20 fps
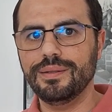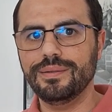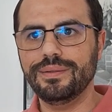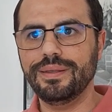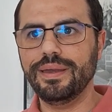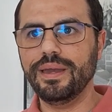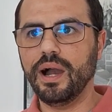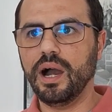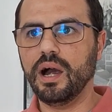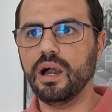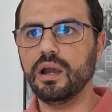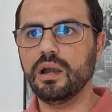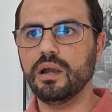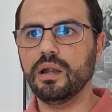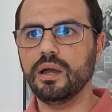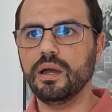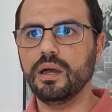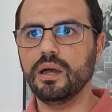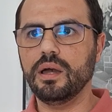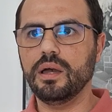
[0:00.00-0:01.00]
they
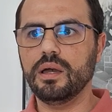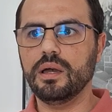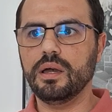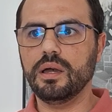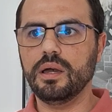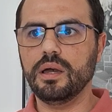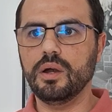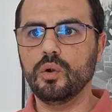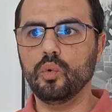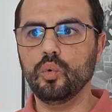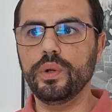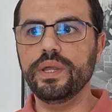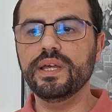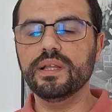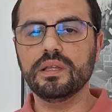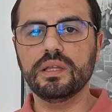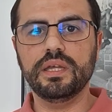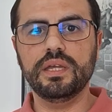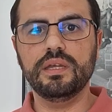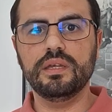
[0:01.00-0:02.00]
are a
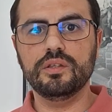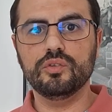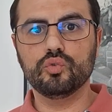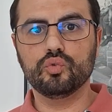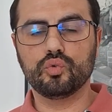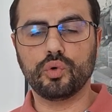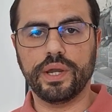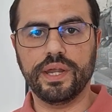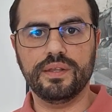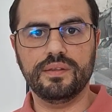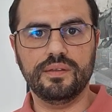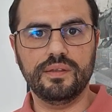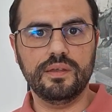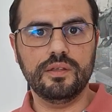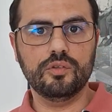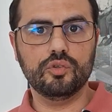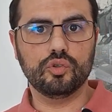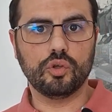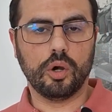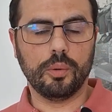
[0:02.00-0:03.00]
really
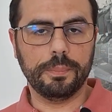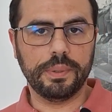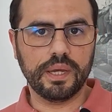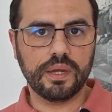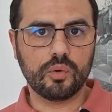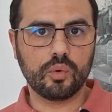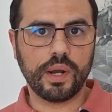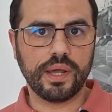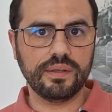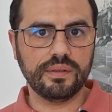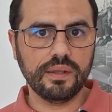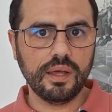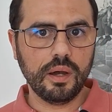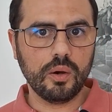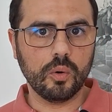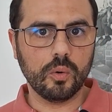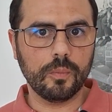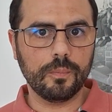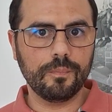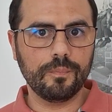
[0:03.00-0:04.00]
trendy topic right
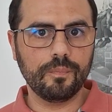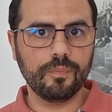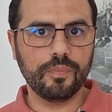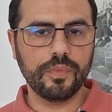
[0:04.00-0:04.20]
now.